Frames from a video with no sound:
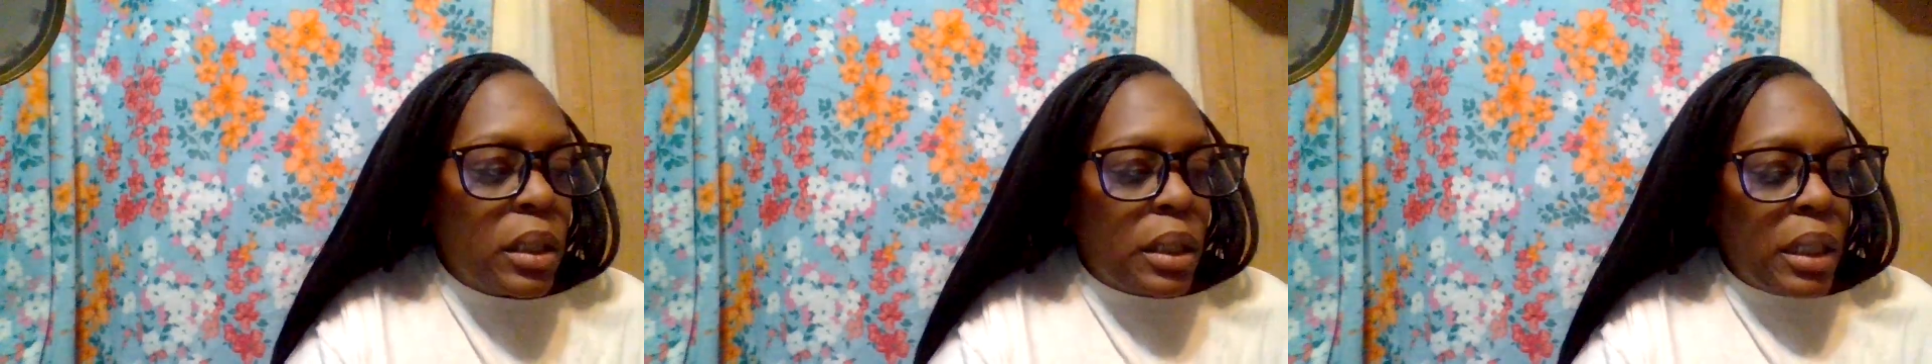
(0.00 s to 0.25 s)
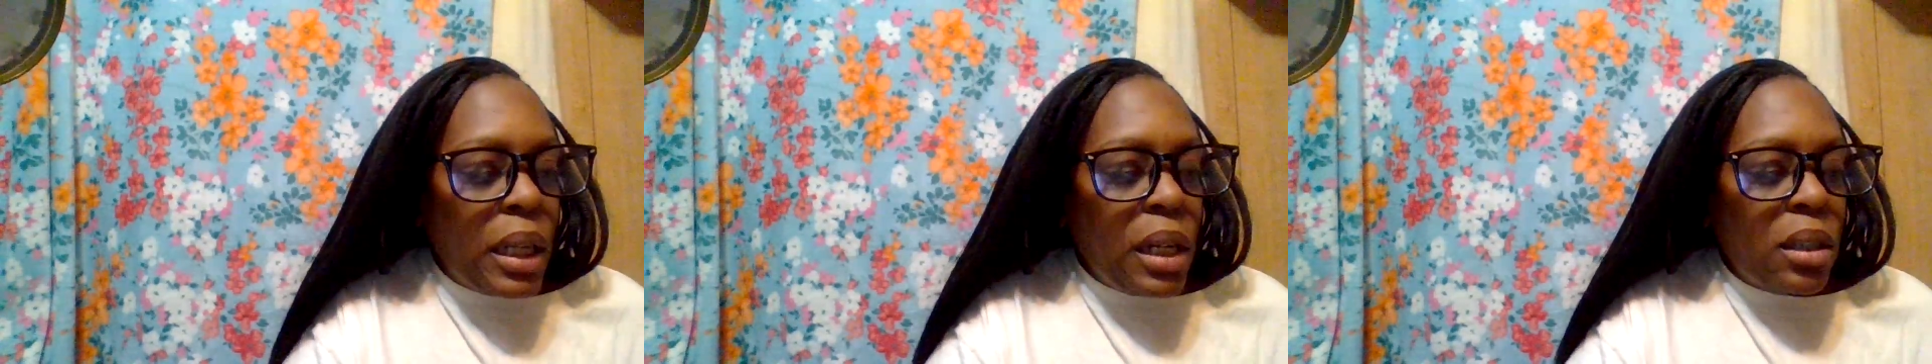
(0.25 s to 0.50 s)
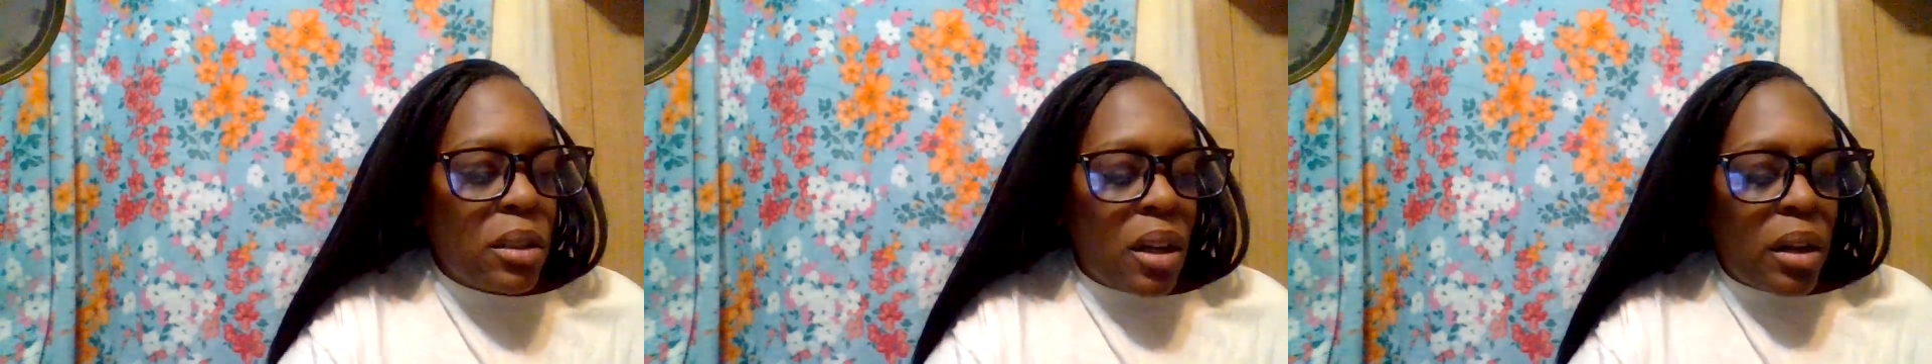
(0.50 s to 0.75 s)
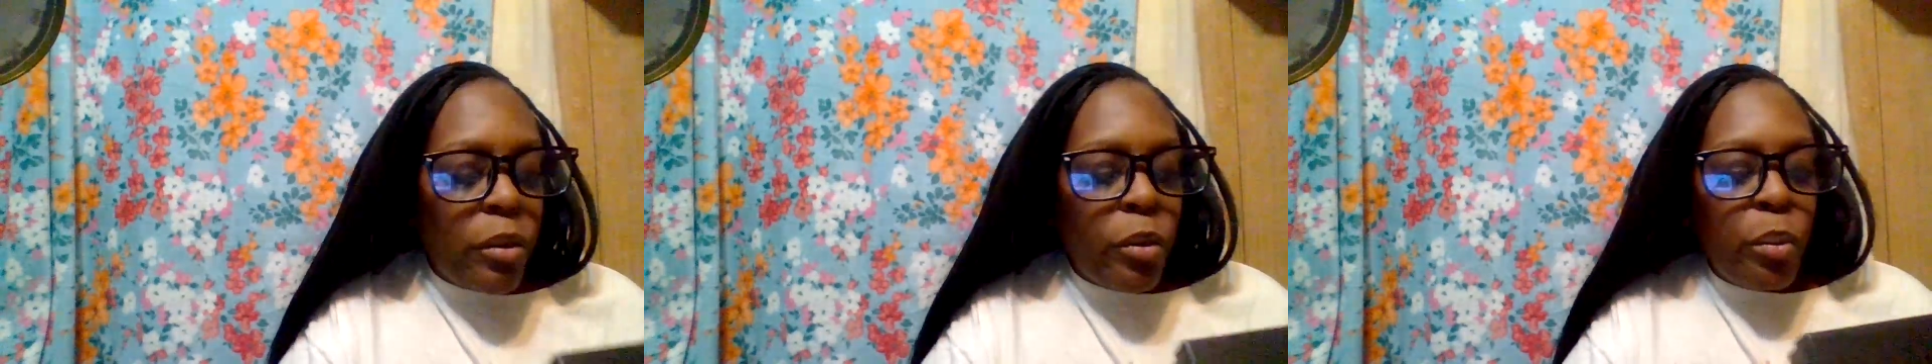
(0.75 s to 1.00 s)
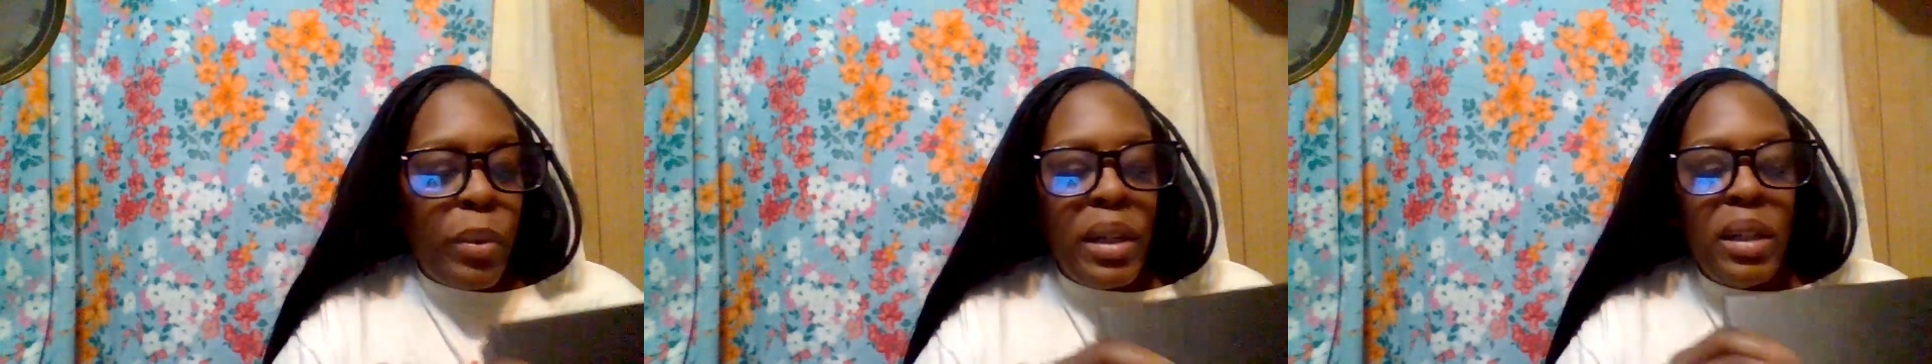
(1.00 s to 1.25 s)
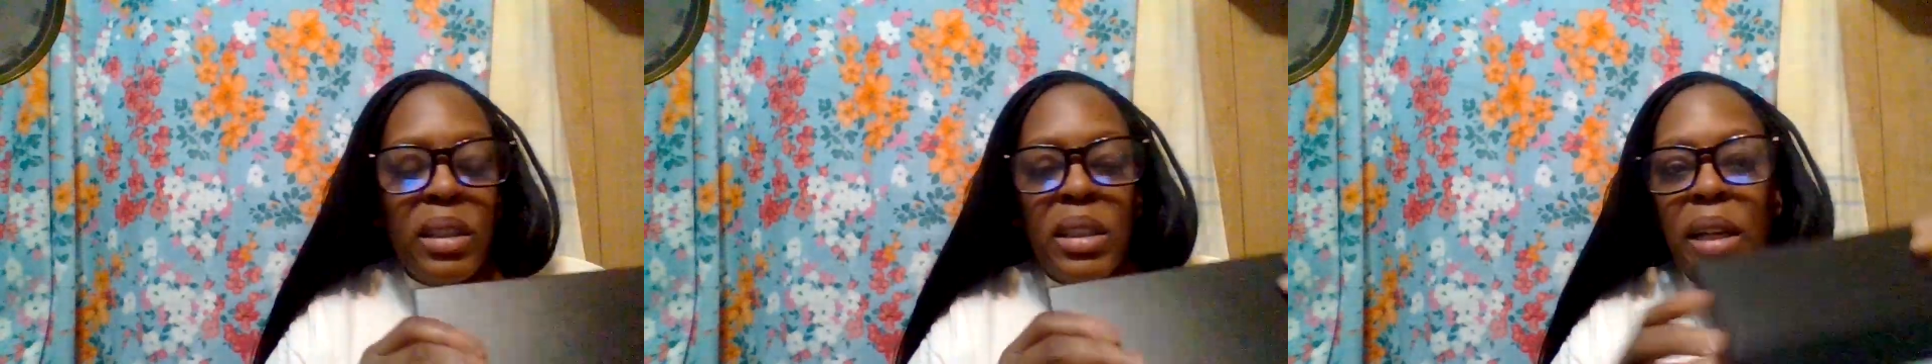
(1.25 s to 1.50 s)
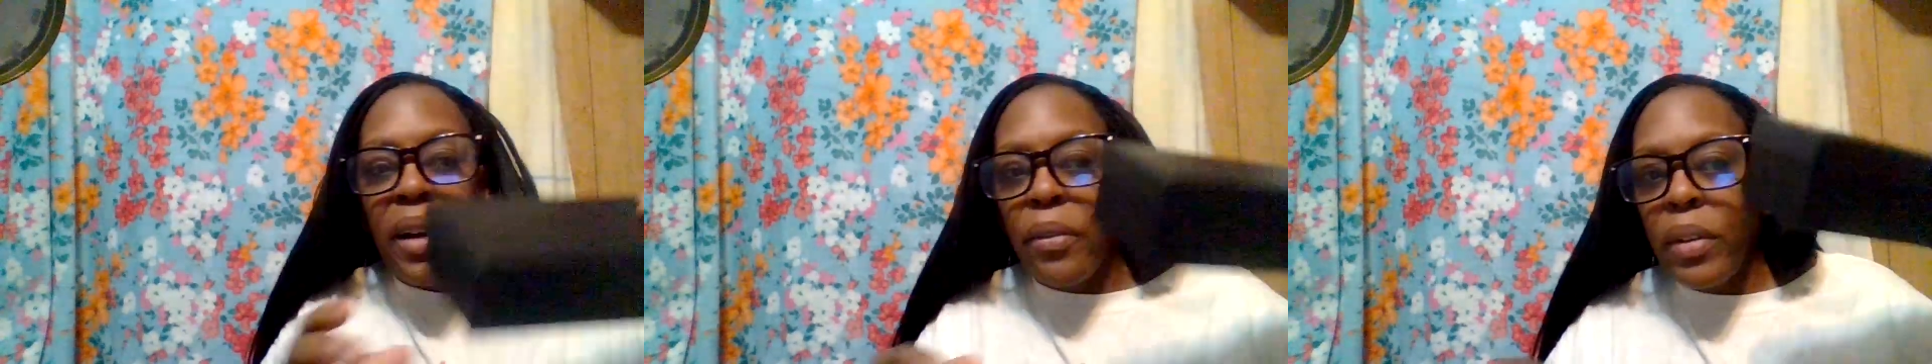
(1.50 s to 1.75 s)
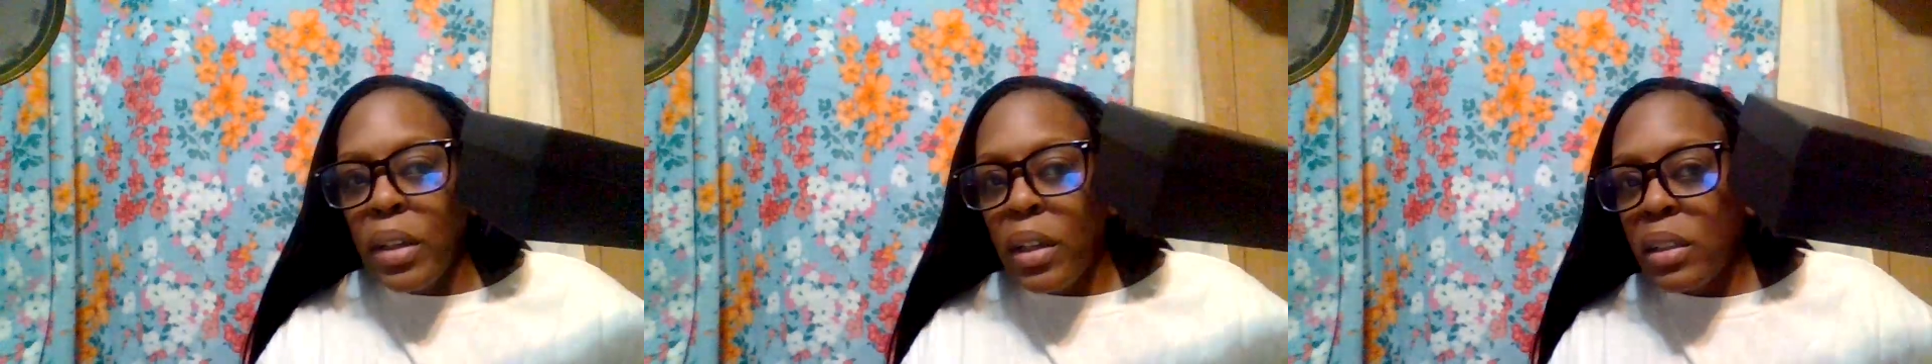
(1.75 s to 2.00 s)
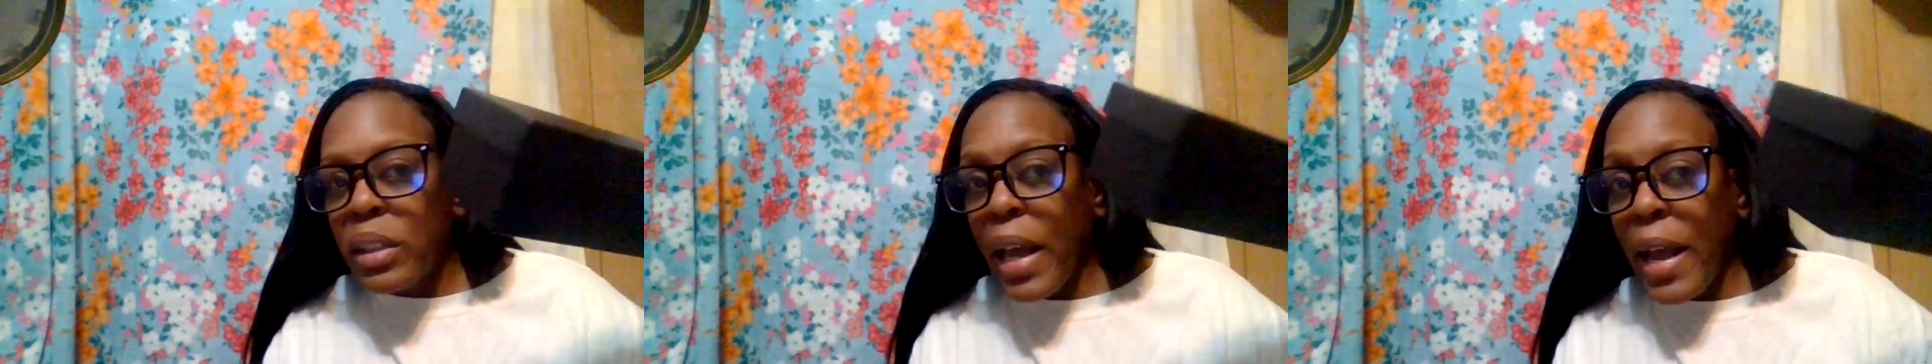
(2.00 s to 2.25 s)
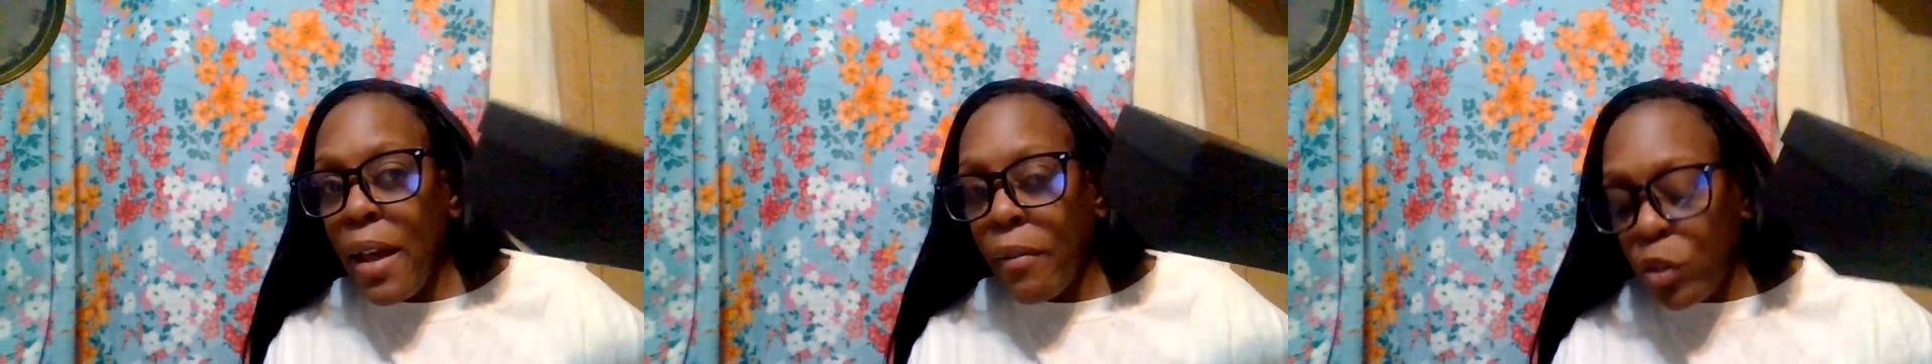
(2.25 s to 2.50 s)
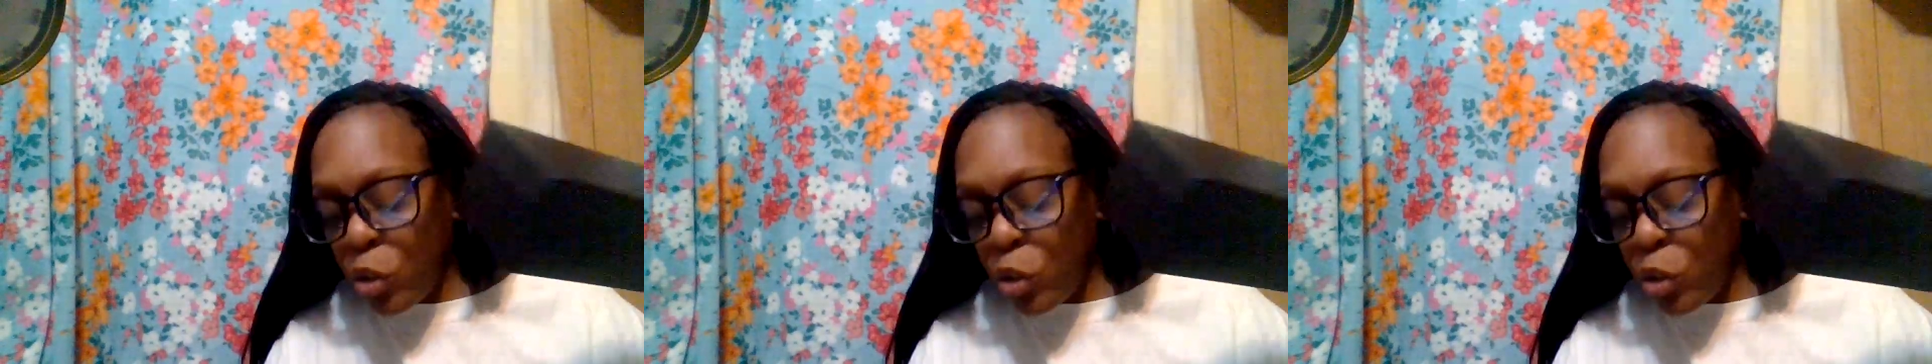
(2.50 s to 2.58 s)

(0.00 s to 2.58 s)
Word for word: these are will be definitely good to have